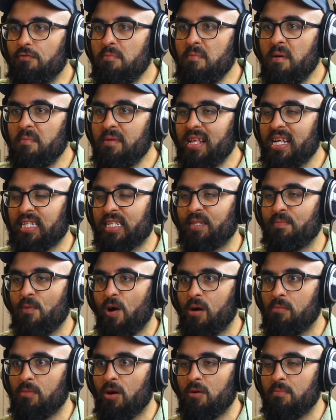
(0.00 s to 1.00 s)
remember that
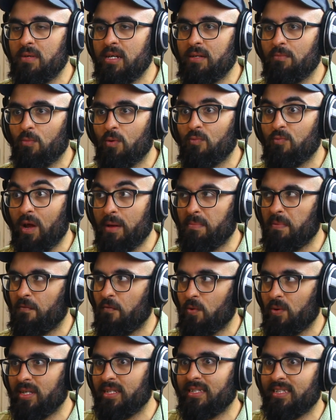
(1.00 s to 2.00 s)
small moment? Well, right
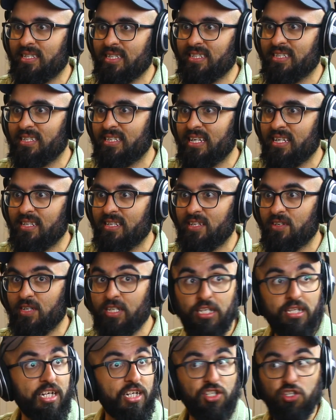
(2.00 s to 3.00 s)
before he sticks his hand in there, he like